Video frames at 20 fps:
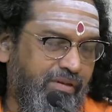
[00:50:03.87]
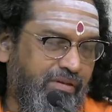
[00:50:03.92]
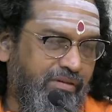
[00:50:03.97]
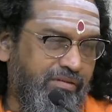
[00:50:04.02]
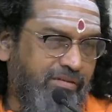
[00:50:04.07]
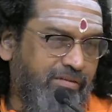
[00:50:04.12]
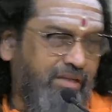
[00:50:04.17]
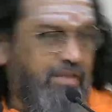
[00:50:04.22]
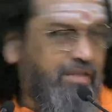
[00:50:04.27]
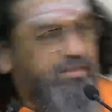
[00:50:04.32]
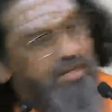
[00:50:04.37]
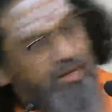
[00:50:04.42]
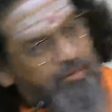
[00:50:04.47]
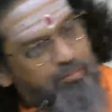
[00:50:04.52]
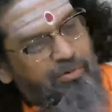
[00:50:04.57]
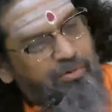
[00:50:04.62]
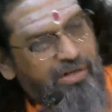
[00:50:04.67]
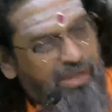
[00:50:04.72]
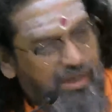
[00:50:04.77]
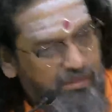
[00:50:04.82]
Sashtang
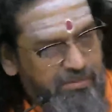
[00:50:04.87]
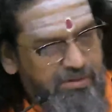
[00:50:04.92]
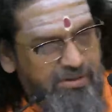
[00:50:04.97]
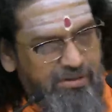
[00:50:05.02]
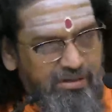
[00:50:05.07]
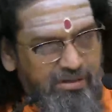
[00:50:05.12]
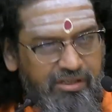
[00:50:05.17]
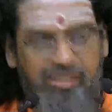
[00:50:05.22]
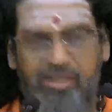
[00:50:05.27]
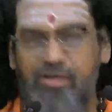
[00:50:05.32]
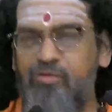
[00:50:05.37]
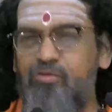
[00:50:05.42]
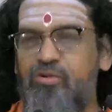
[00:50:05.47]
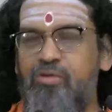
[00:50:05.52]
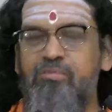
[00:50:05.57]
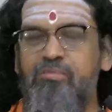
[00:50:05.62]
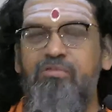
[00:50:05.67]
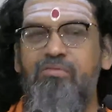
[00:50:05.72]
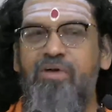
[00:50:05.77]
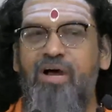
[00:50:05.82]
Pranam is there. They will do
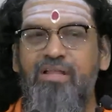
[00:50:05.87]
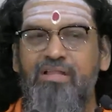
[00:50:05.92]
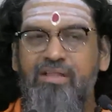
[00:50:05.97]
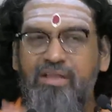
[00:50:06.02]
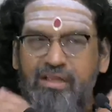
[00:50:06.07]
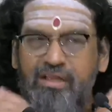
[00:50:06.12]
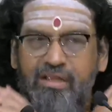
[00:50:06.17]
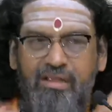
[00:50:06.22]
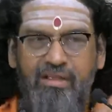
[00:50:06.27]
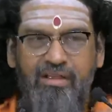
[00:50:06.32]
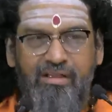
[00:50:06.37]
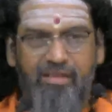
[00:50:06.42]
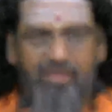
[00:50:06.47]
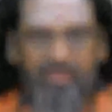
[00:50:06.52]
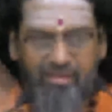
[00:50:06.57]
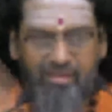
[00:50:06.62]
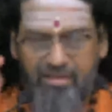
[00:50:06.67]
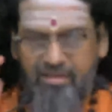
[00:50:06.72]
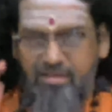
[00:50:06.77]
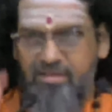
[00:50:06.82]
Abhivadaya
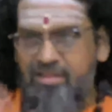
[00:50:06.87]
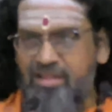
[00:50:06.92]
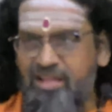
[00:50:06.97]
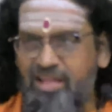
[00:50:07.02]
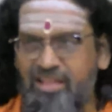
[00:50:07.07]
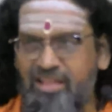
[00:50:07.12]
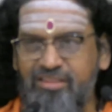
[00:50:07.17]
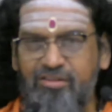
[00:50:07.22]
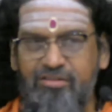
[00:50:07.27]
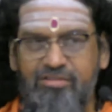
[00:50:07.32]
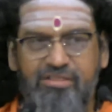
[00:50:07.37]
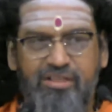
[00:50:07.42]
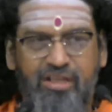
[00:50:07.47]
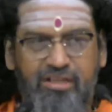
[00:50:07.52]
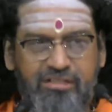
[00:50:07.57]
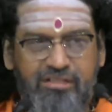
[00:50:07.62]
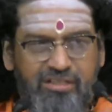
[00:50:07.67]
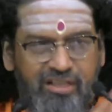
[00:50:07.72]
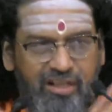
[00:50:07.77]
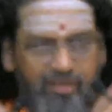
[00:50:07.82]
and they will
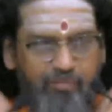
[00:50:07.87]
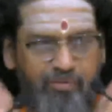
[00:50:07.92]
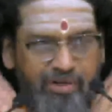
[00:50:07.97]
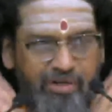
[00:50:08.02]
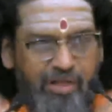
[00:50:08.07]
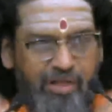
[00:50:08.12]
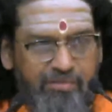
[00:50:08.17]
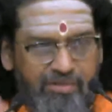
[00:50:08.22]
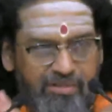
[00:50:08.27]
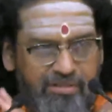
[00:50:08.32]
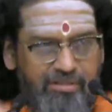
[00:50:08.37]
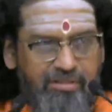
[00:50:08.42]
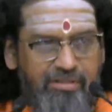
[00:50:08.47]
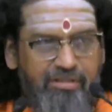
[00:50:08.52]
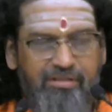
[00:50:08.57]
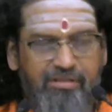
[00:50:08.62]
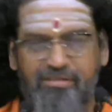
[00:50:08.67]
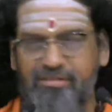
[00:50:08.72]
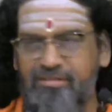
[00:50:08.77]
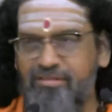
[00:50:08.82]
Sashtang Pranam is there.
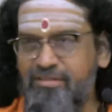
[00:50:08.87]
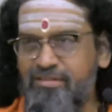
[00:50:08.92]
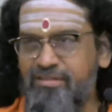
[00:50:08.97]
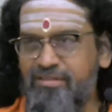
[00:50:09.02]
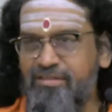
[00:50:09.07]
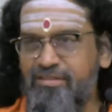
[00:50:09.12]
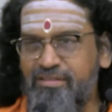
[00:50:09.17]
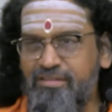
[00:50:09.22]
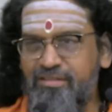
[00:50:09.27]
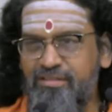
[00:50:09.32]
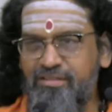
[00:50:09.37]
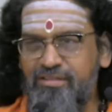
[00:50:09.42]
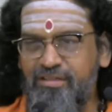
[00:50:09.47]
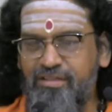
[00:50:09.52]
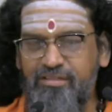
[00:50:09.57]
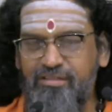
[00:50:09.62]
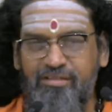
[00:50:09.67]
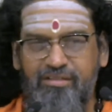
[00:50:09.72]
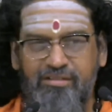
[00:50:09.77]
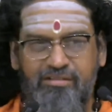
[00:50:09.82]

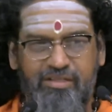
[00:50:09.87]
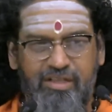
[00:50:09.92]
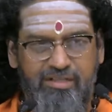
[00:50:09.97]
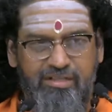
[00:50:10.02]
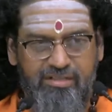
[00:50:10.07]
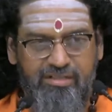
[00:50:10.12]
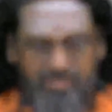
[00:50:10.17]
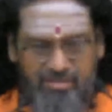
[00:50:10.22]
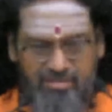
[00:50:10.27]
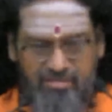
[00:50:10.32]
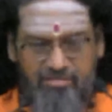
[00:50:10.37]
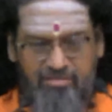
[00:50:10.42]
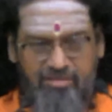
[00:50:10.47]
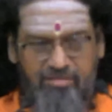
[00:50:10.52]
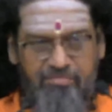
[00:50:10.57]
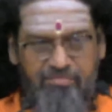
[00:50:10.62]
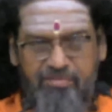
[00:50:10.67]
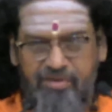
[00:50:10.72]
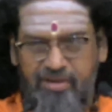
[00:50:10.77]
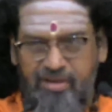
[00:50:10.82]
And they will touch the
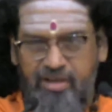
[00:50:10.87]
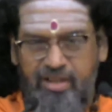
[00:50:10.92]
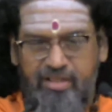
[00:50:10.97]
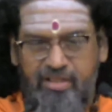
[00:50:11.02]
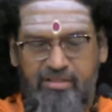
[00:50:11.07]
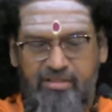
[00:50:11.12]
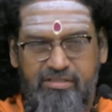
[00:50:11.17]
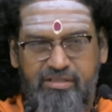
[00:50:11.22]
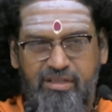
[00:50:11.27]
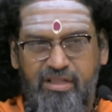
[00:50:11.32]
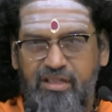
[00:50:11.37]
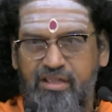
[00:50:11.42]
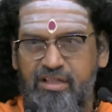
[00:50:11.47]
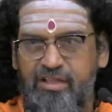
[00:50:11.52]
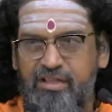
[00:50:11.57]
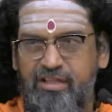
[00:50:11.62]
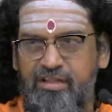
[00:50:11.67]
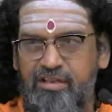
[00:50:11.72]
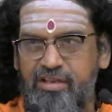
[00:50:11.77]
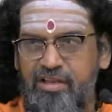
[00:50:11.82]
feet like this.
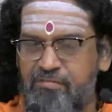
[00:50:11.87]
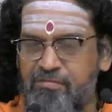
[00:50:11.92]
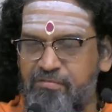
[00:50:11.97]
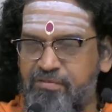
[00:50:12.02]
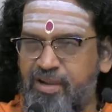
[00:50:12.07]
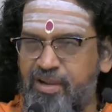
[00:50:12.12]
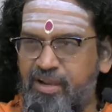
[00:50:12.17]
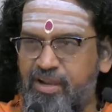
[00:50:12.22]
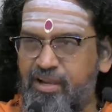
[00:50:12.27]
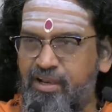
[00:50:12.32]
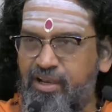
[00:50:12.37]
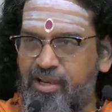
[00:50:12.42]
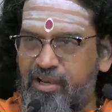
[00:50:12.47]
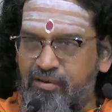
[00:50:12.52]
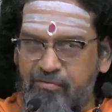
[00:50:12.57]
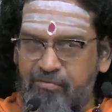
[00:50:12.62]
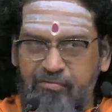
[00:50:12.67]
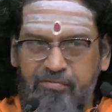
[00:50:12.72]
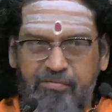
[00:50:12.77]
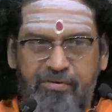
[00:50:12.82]
Left hand,
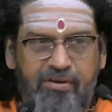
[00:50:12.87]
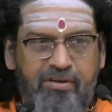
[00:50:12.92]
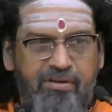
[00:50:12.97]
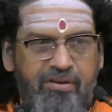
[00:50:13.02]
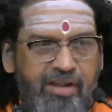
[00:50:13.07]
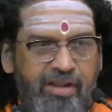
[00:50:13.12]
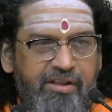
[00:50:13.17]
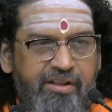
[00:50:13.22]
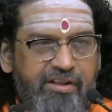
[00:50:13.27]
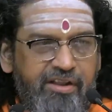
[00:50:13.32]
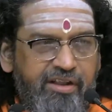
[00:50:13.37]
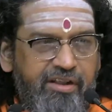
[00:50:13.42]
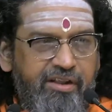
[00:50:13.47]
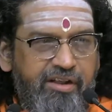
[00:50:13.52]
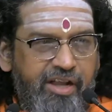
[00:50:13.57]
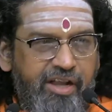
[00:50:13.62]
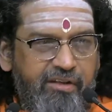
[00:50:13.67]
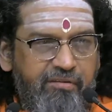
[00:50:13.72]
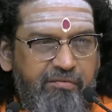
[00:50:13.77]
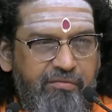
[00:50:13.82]
left feet, right hand,
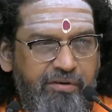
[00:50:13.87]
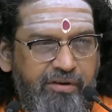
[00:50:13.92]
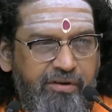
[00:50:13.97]
right feet.